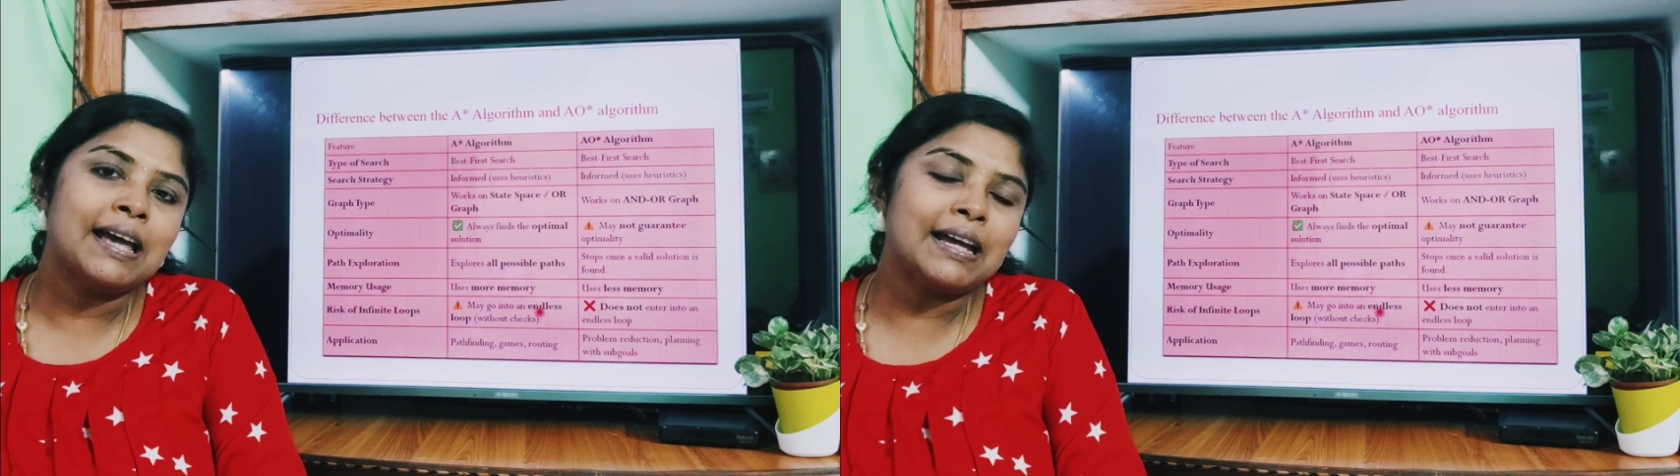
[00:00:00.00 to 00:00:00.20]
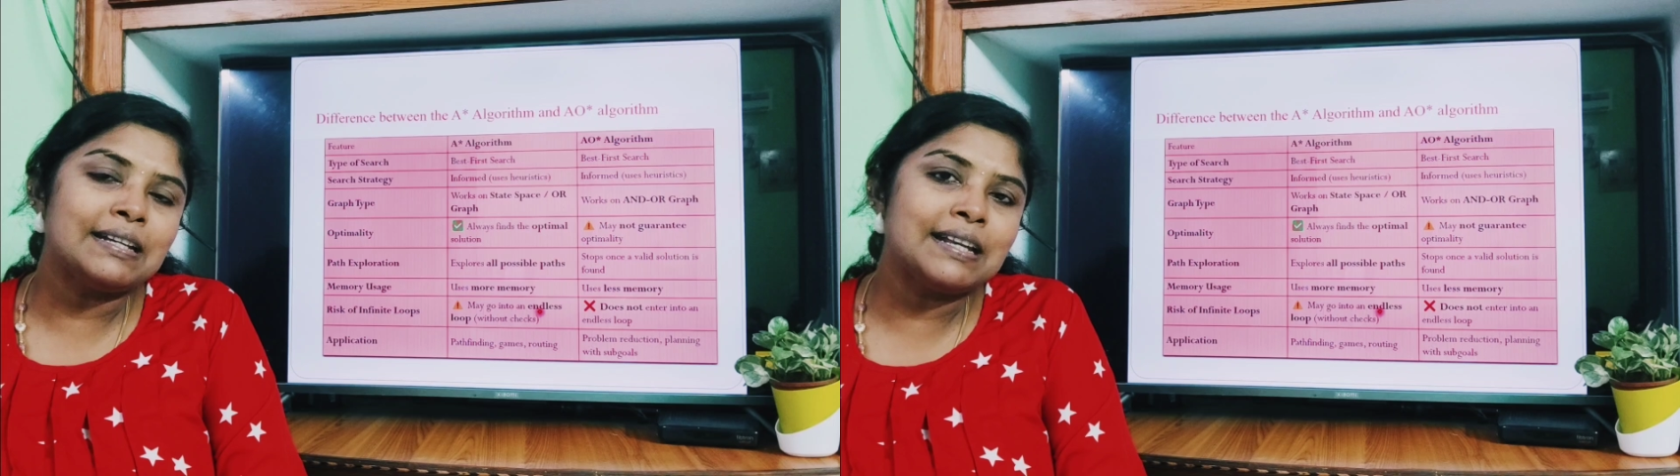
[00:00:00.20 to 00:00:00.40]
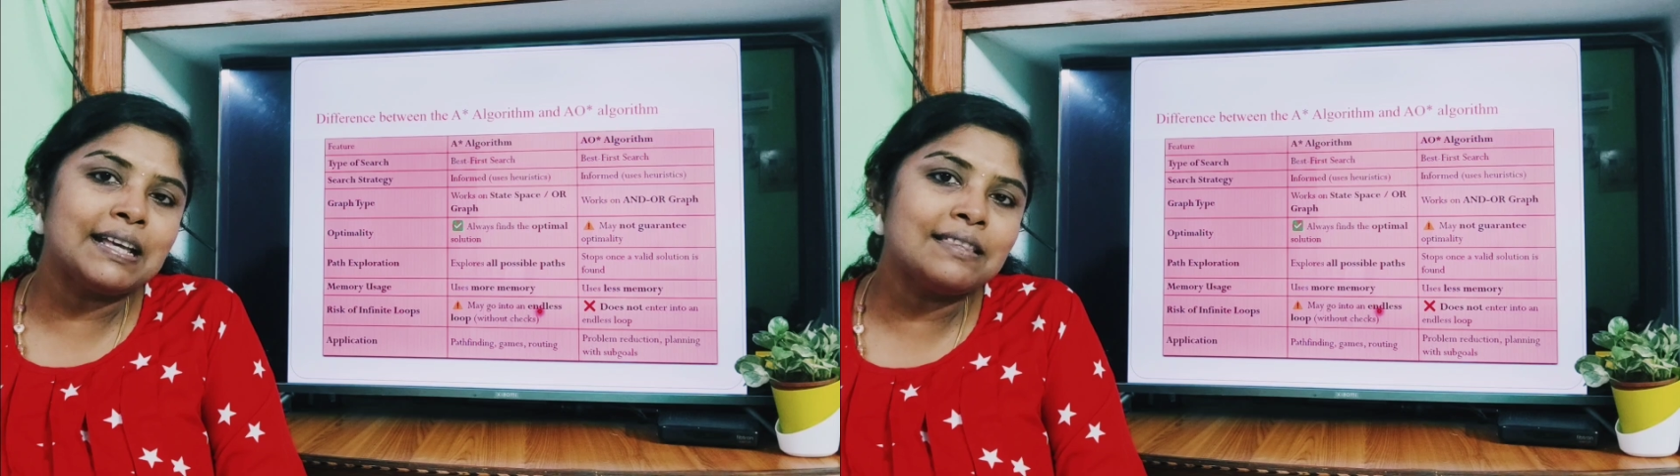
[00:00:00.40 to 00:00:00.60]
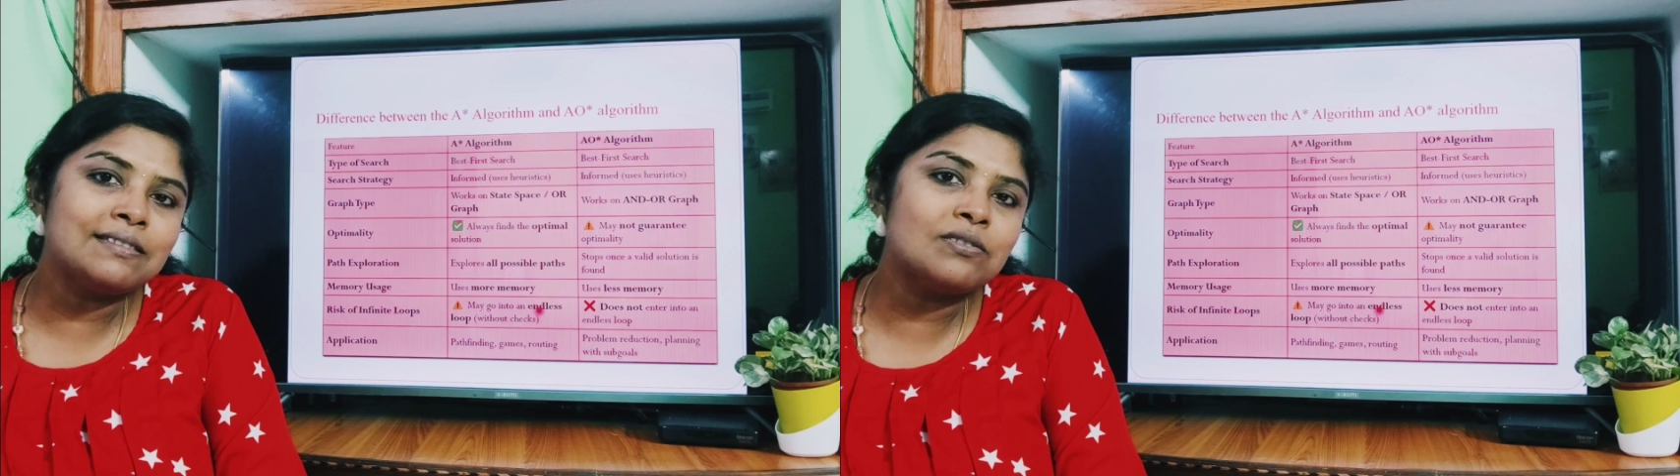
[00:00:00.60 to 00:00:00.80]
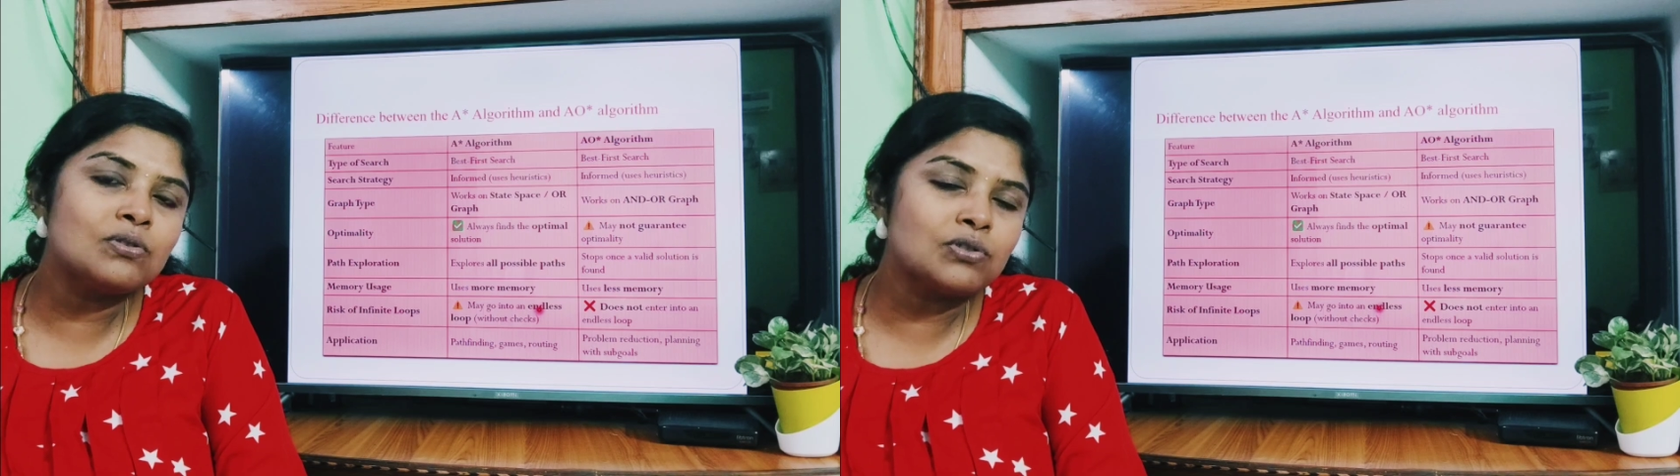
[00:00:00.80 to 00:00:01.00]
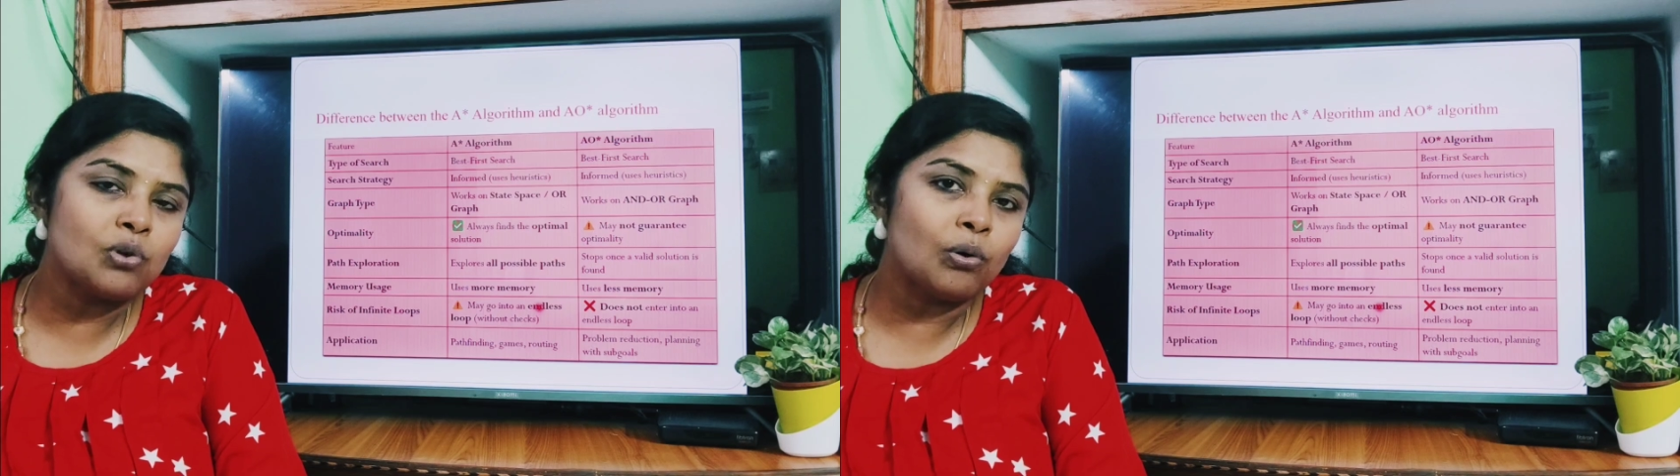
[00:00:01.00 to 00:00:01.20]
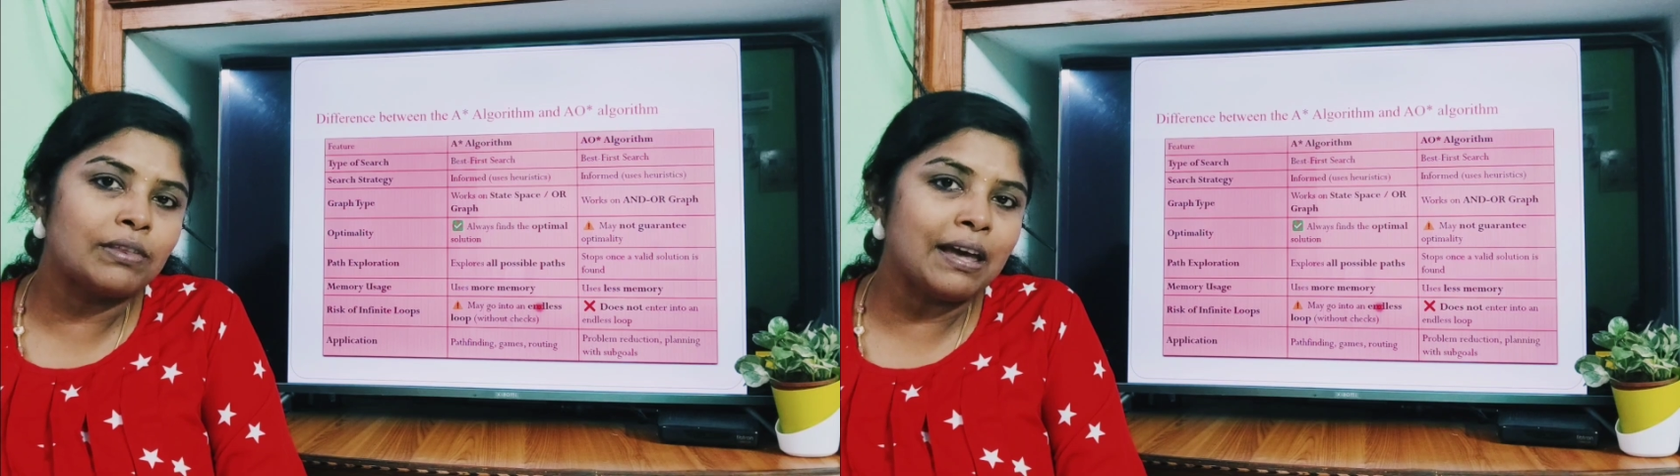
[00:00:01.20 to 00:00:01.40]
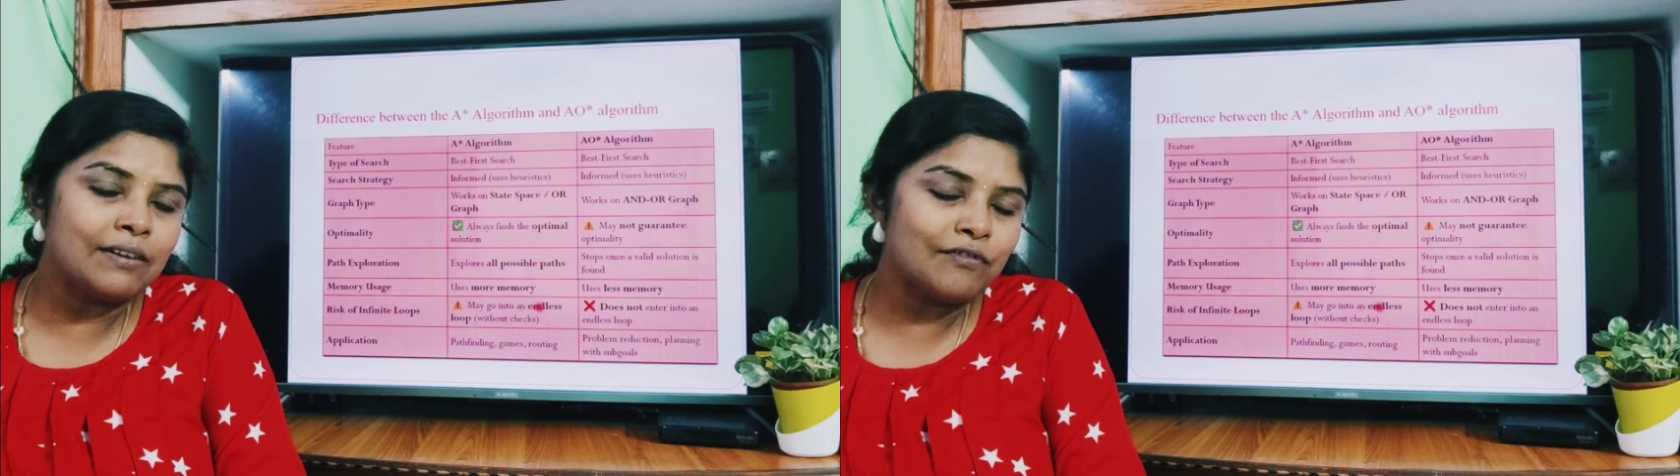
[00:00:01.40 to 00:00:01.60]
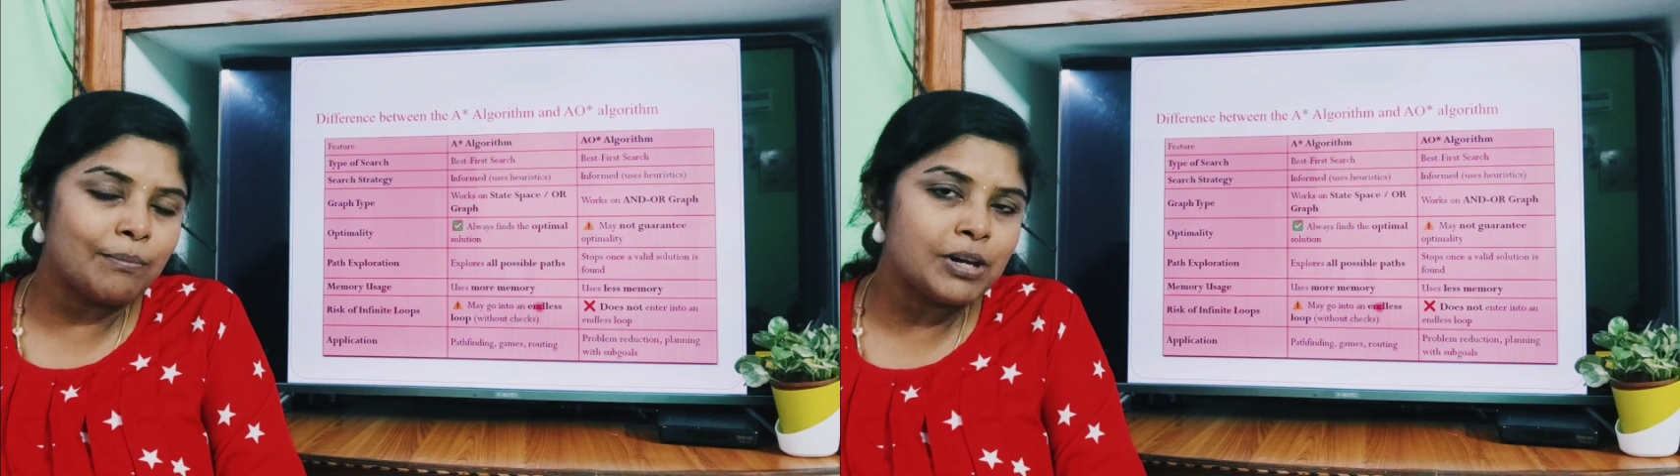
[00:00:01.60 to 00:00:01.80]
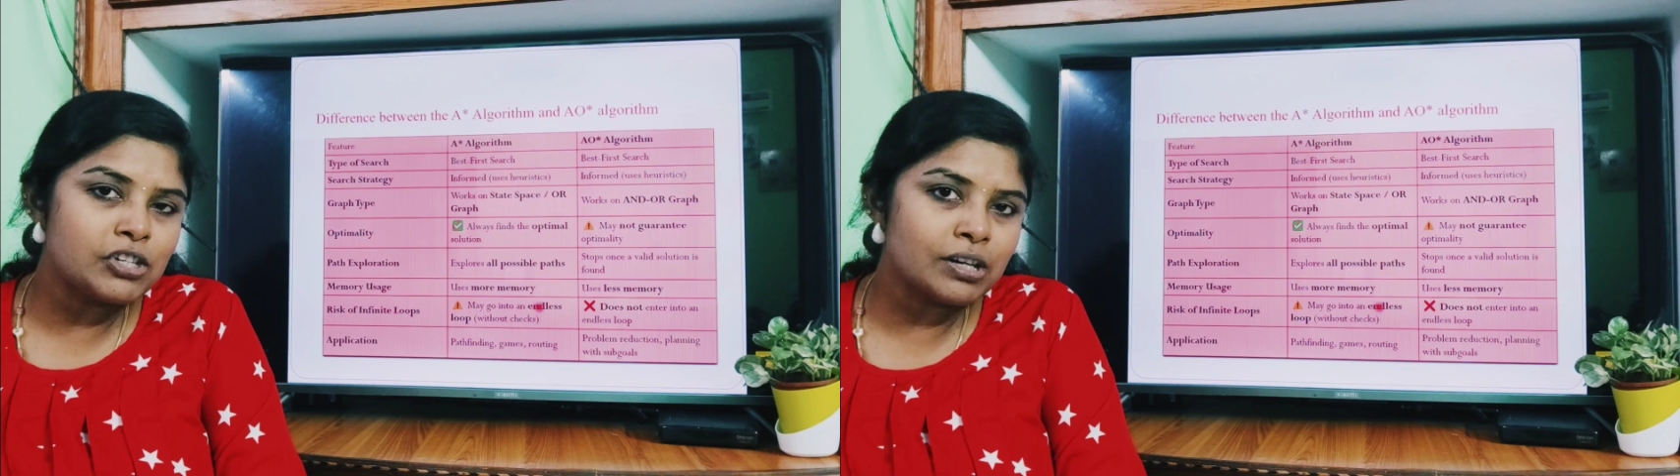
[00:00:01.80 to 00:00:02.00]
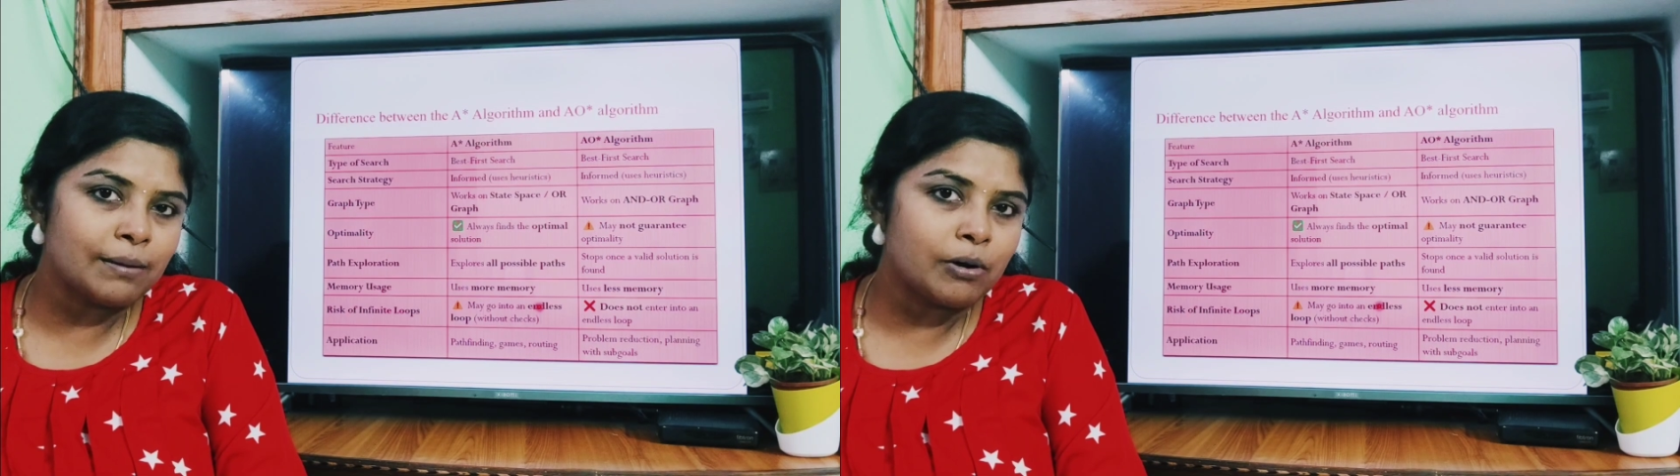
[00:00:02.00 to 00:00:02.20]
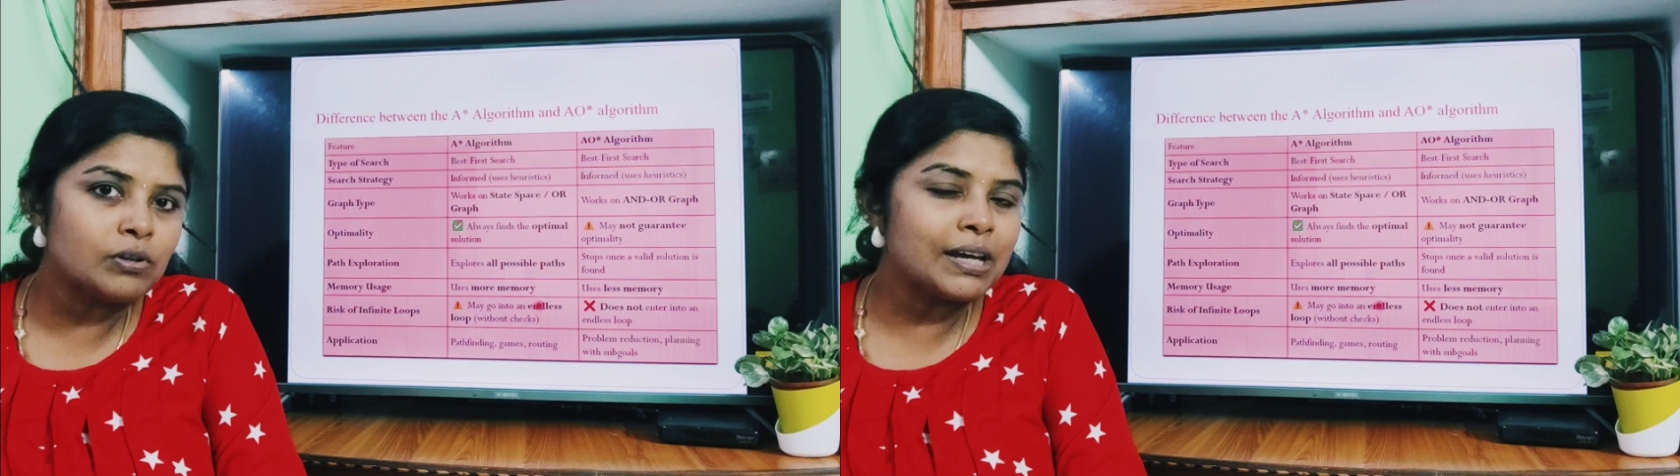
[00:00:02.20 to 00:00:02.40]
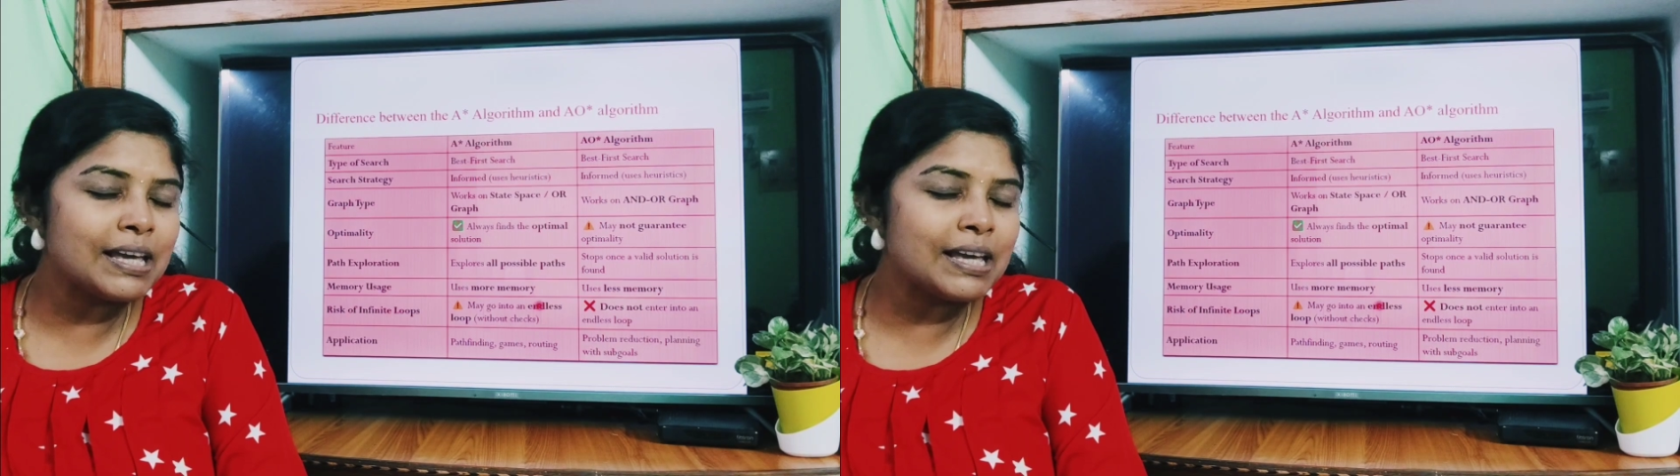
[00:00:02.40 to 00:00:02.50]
it needs to store the information about